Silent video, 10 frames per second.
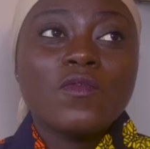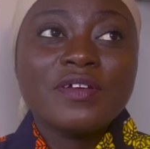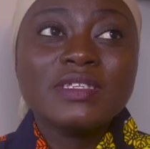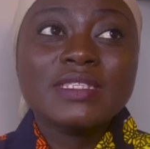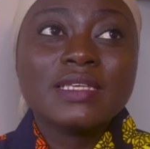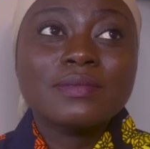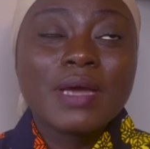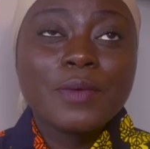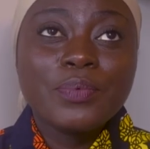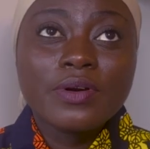For instance,
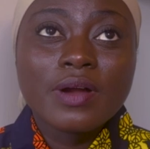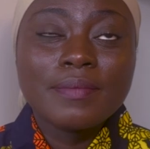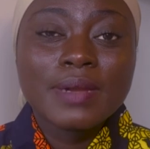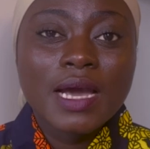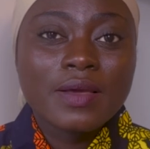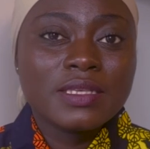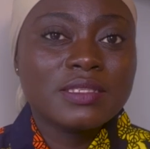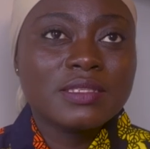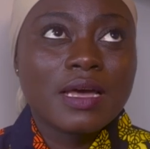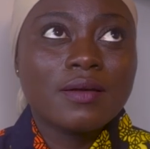my program now
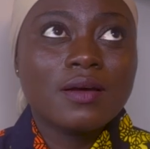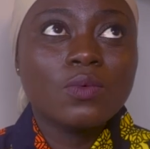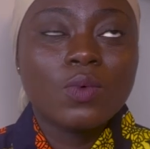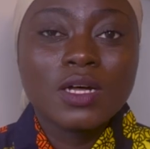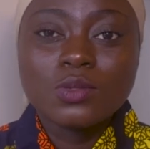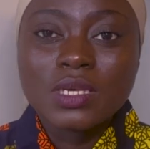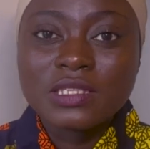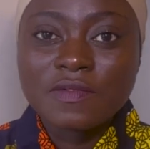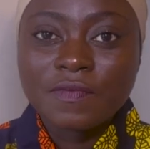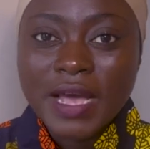is around one hundred
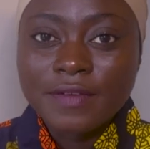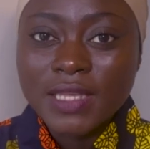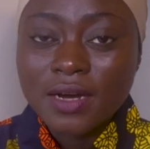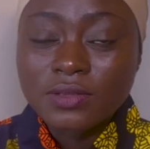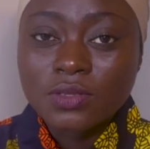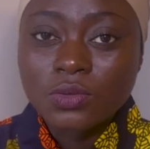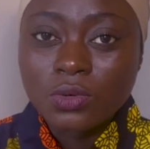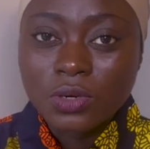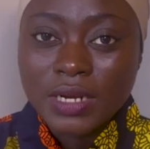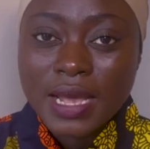twenty-five thousand
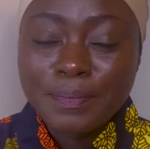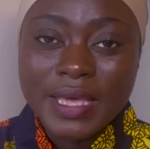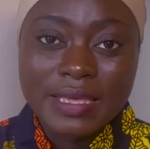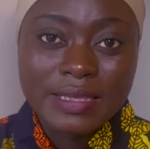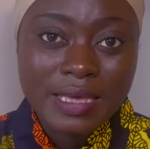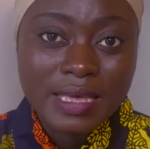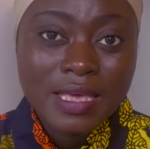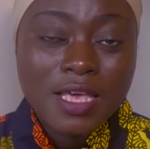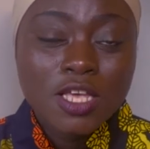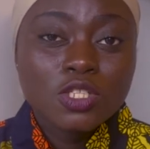kroner per year.
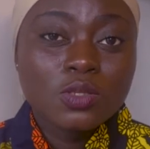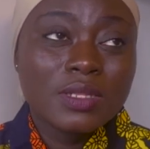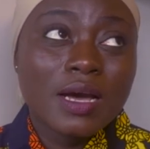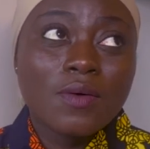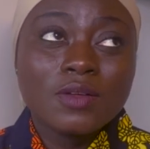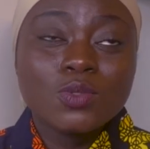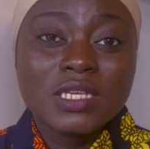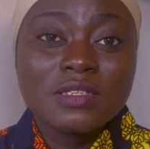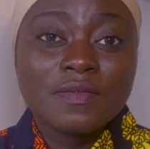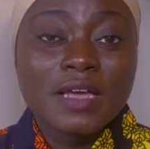So that one hundred
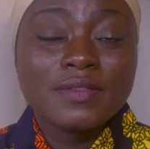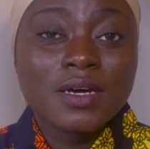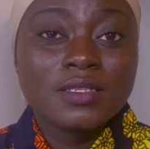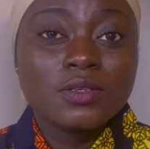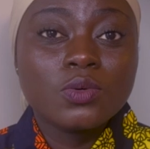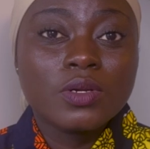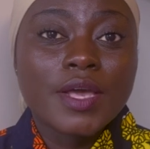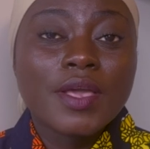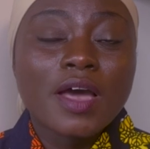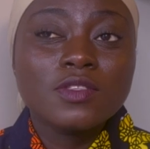twenty-five thousand
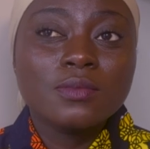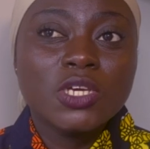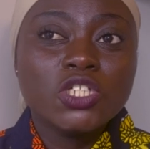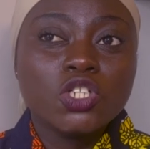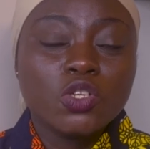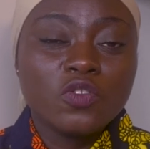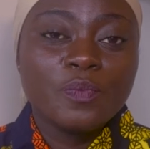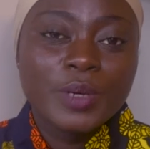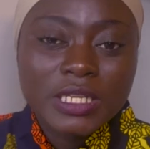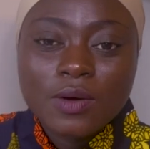kroner, you have to make sure
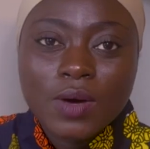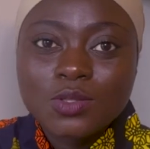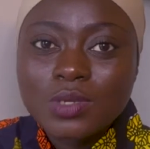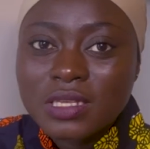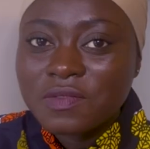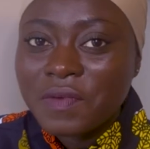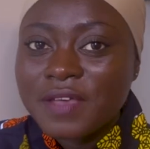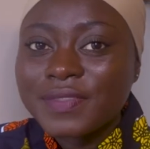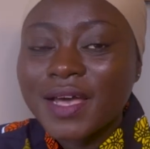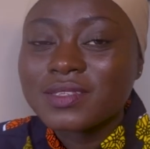you've paid the one hundred
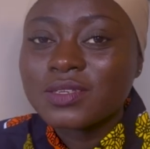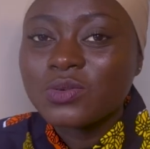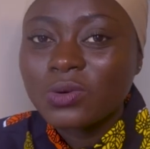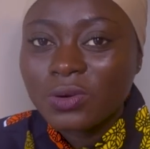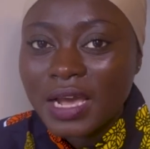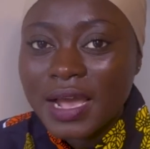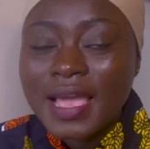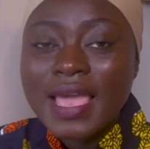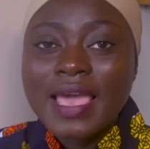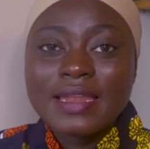twenty-five thousand kroner,
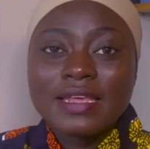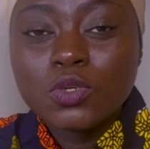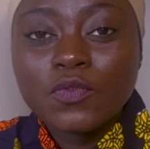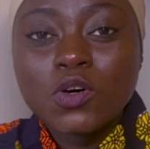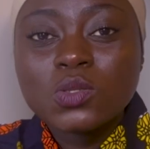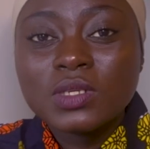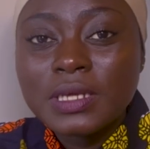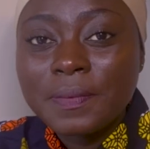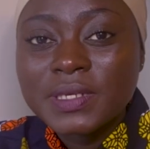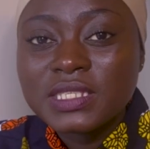and then you've also
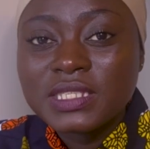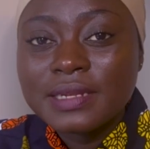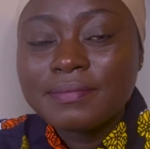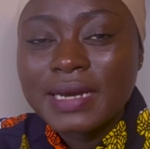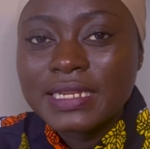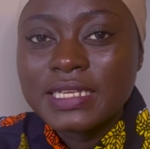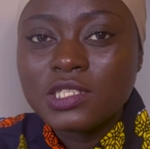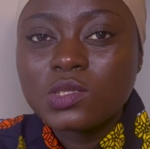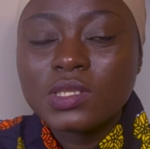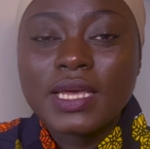deposited money
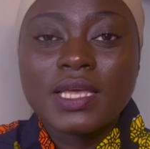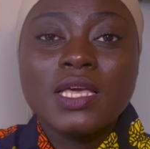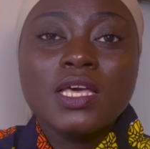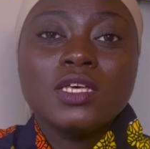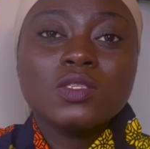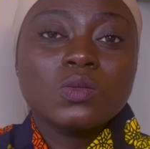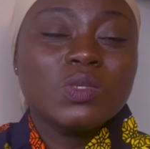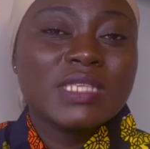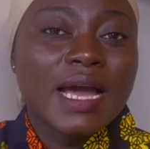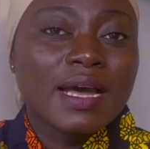into the
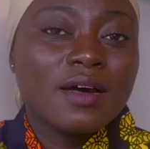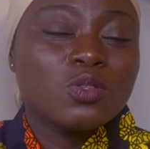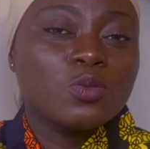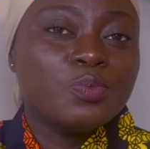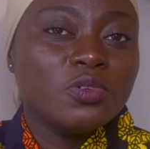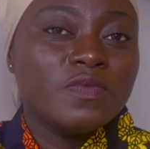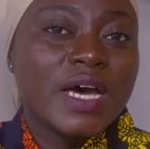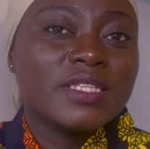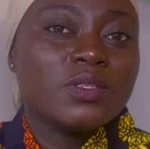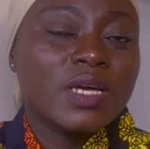school's account to prove
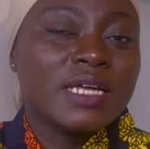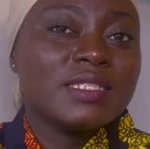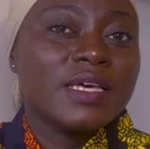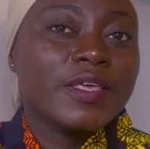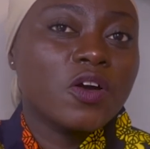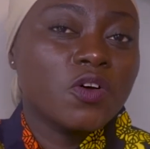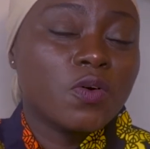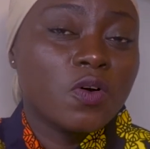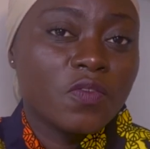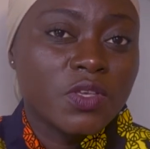that you can take care
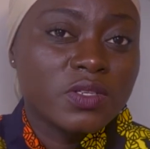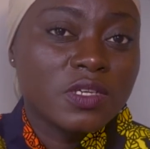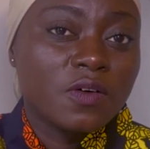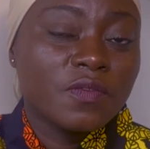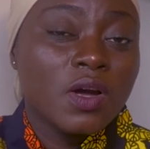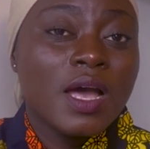of yourself.